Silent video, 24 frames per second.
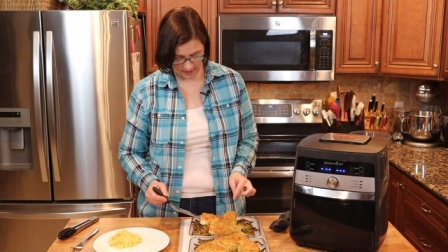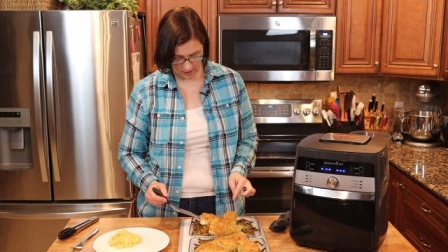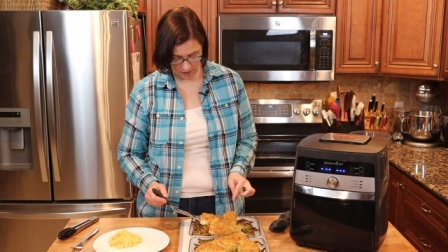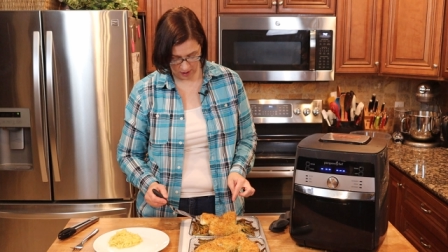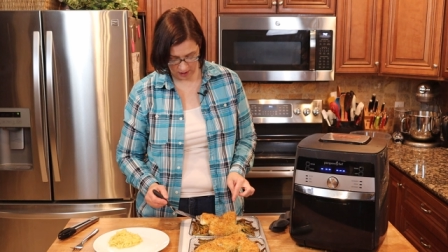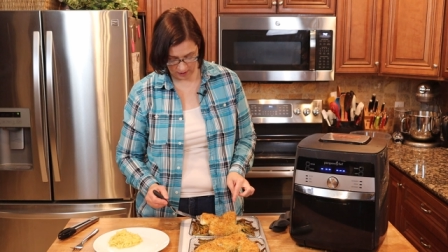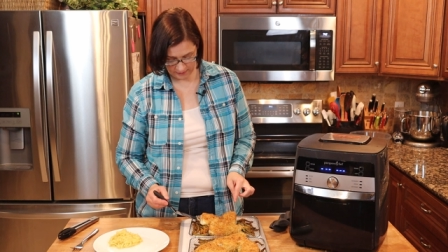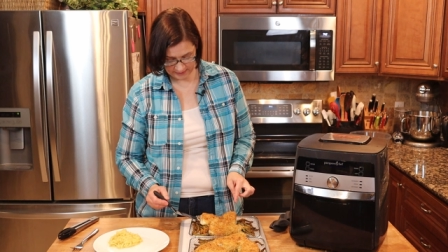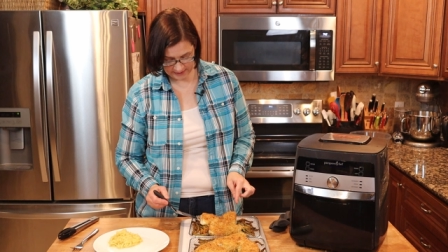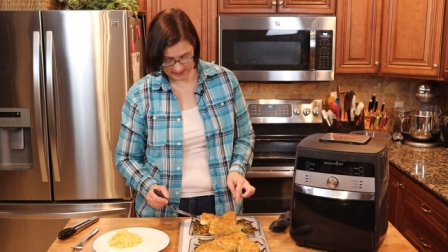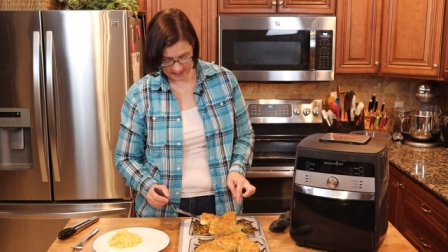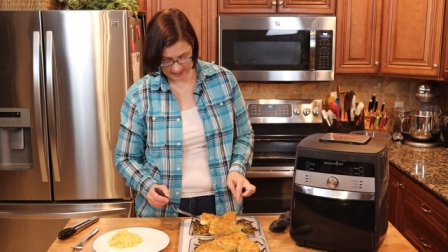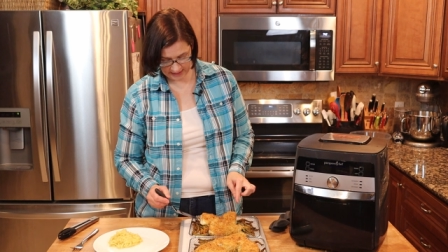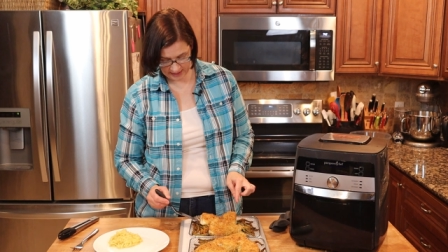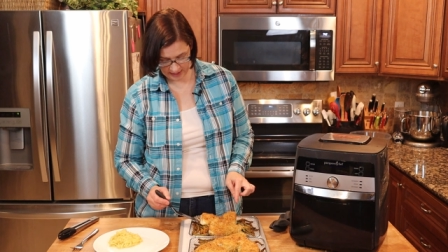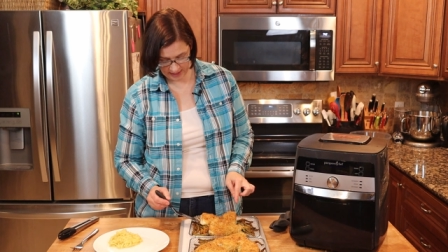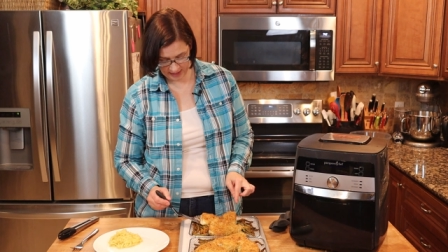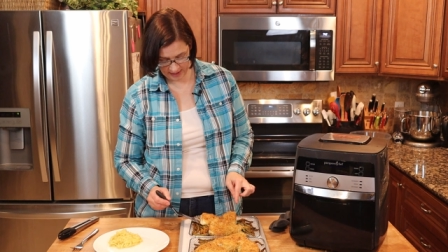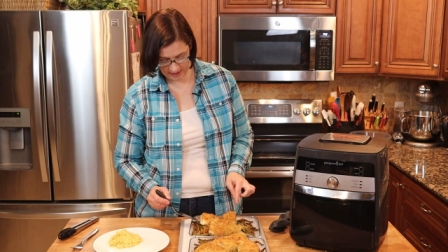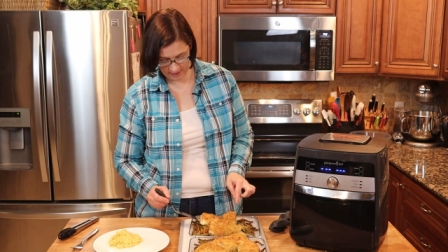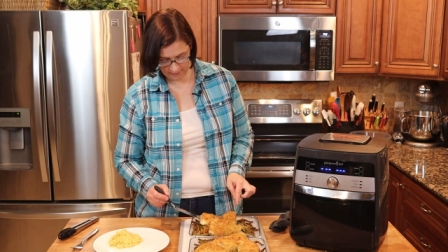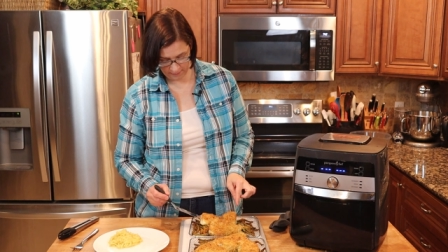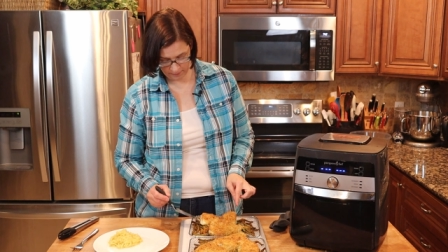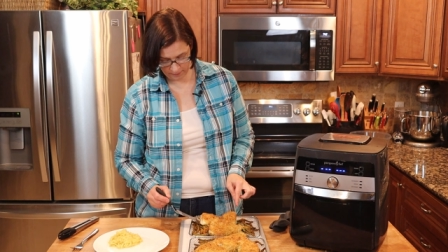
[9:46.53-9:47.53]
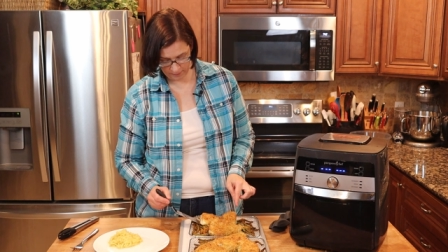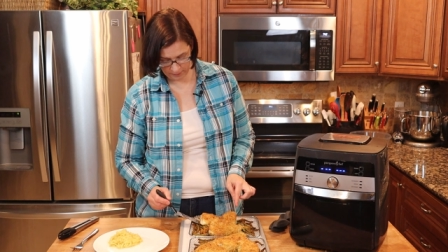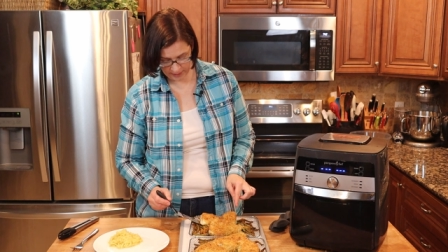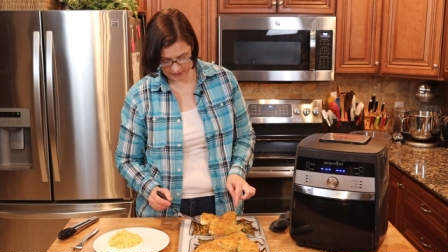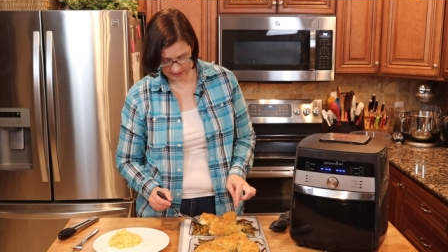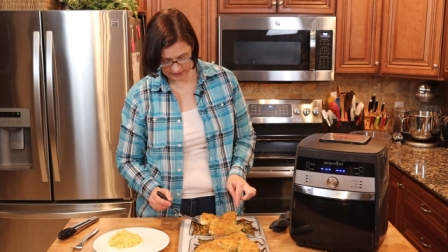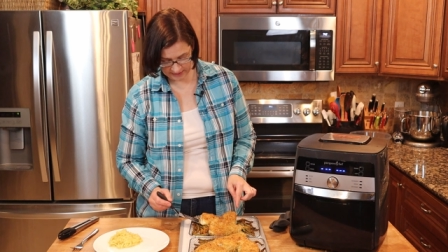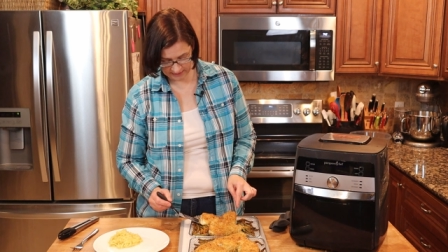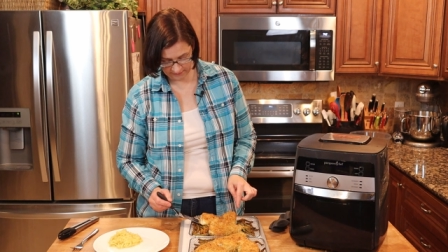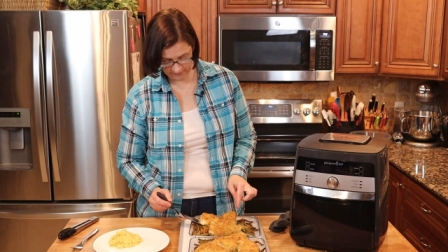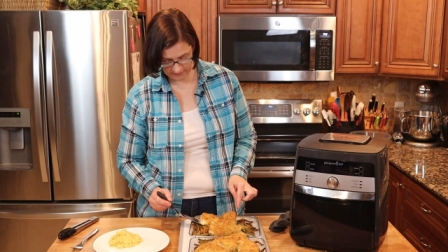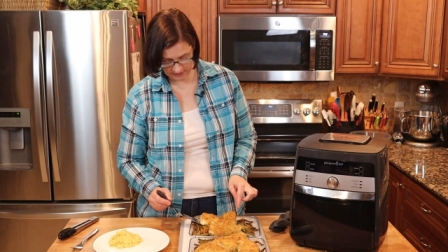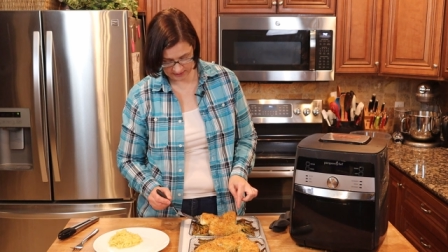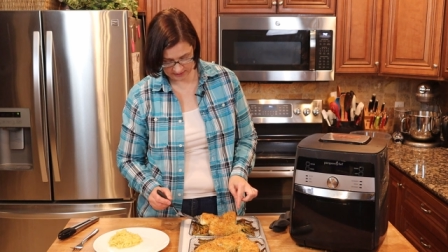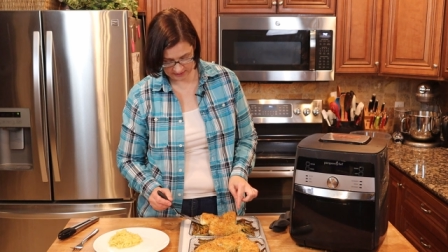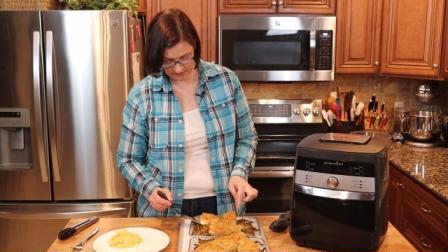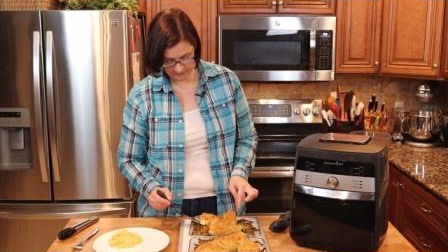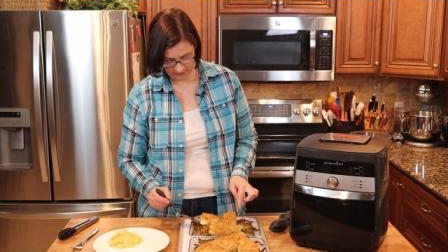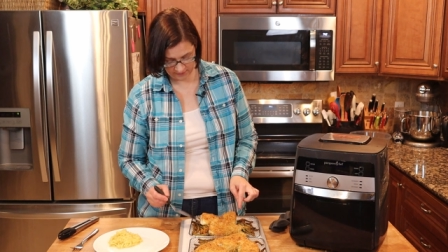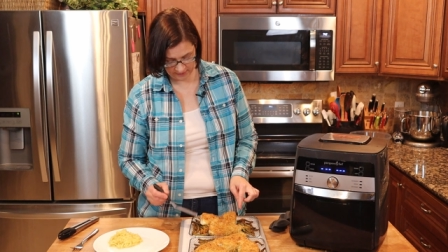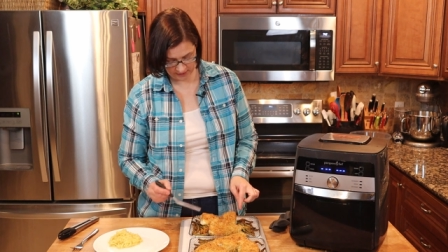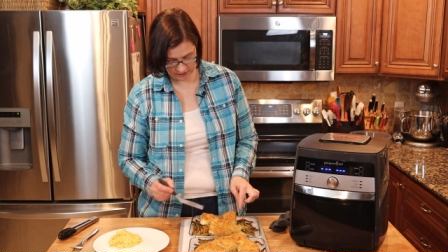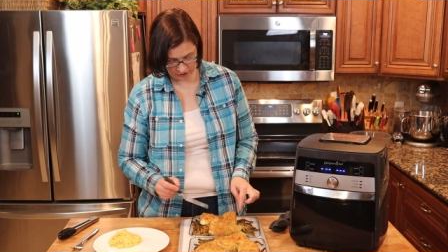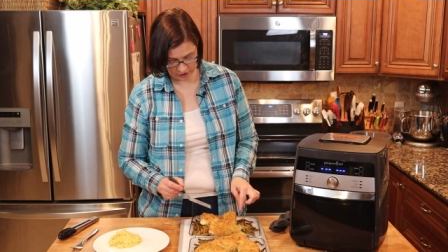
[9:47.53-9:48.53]
I'll take a piece of this
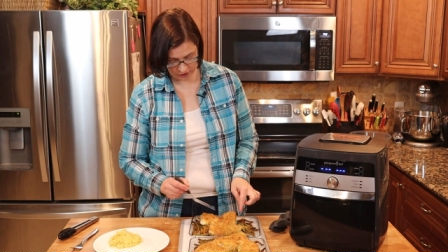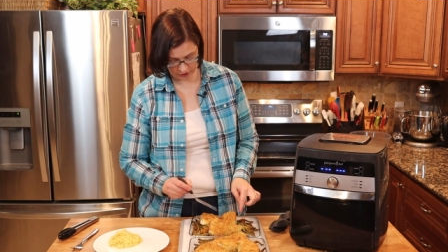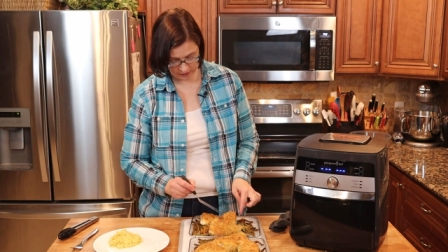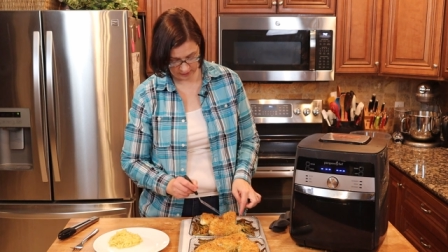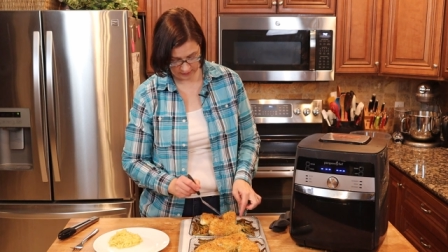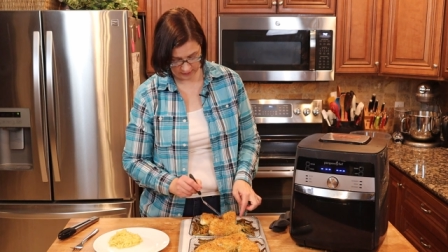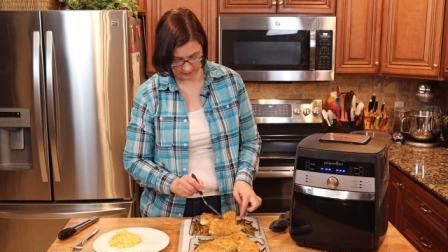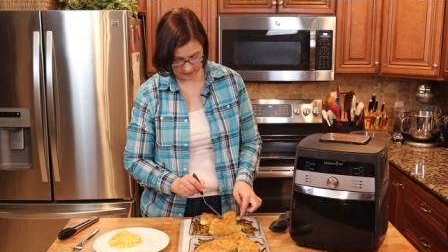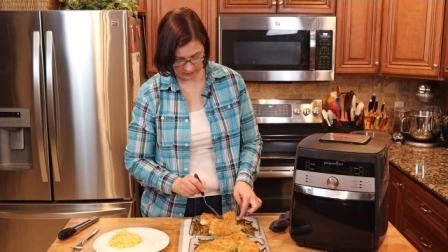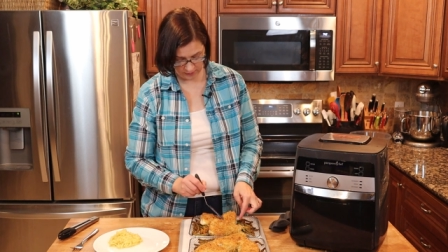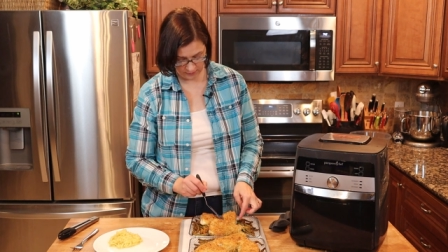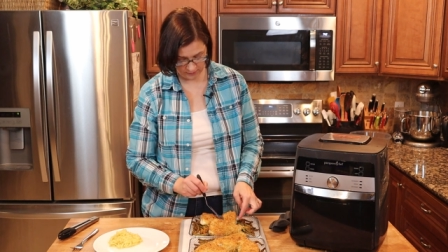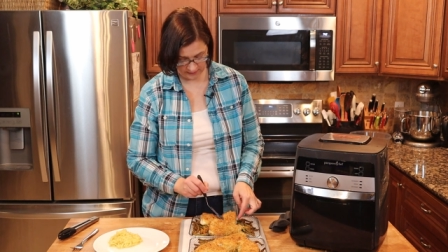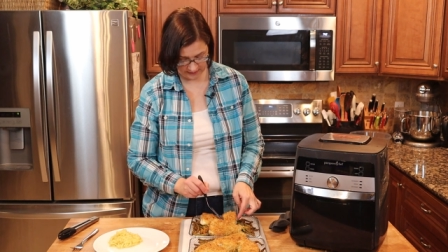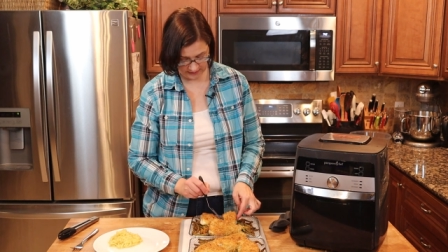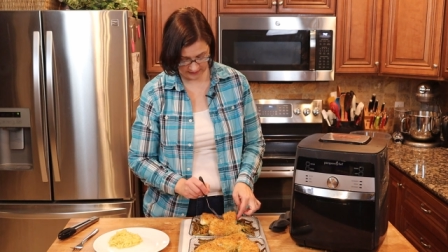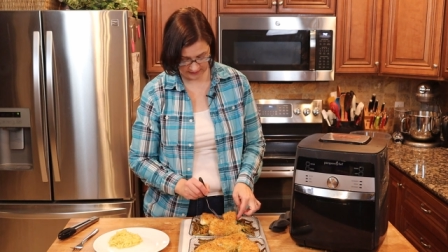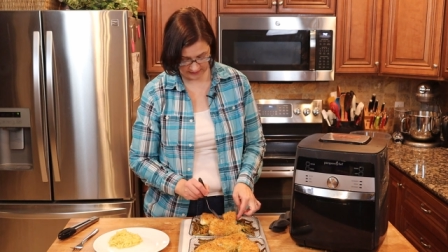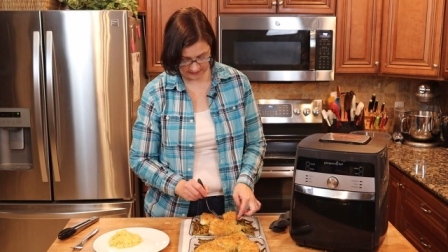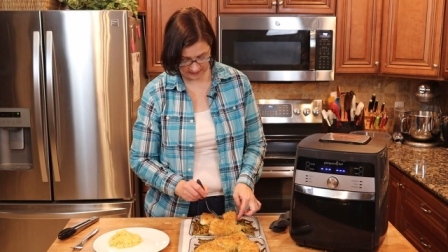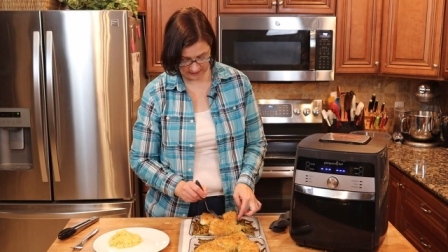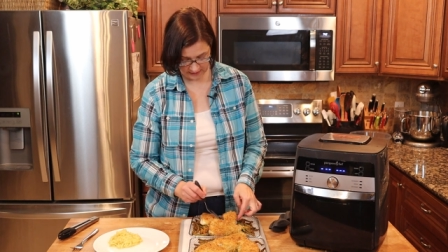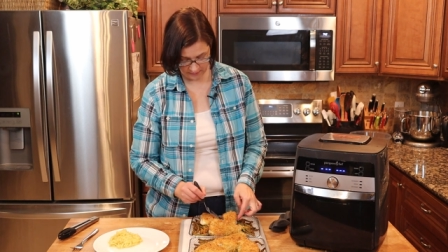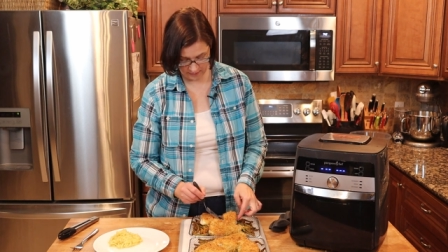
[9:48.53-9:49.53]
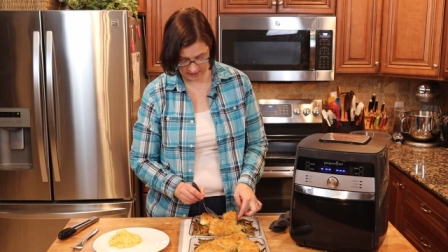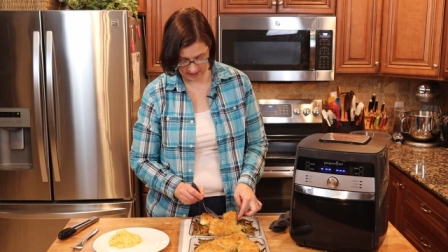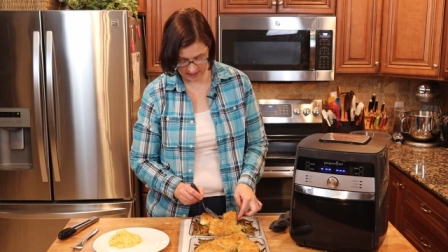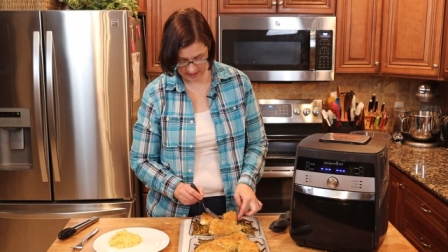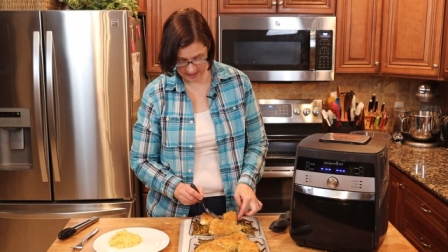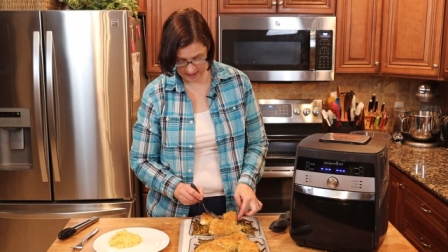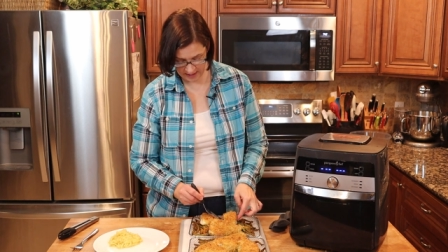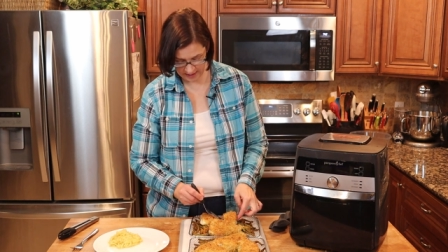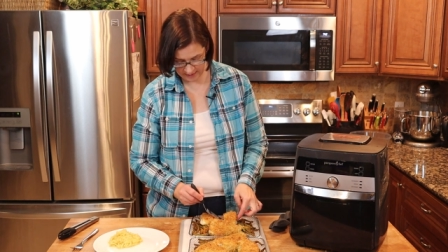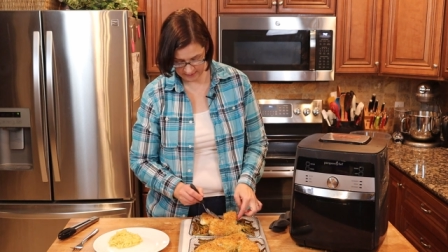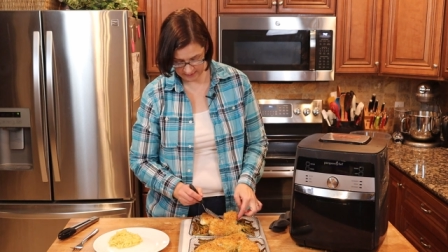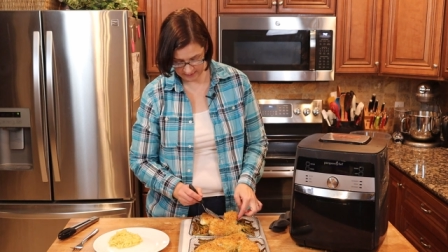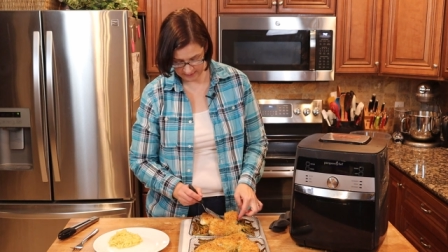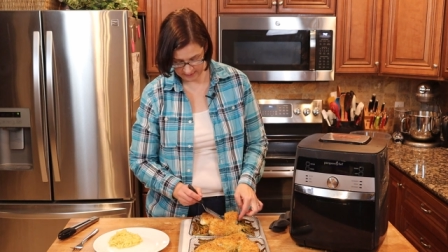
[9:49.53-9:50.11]
fish closest to me.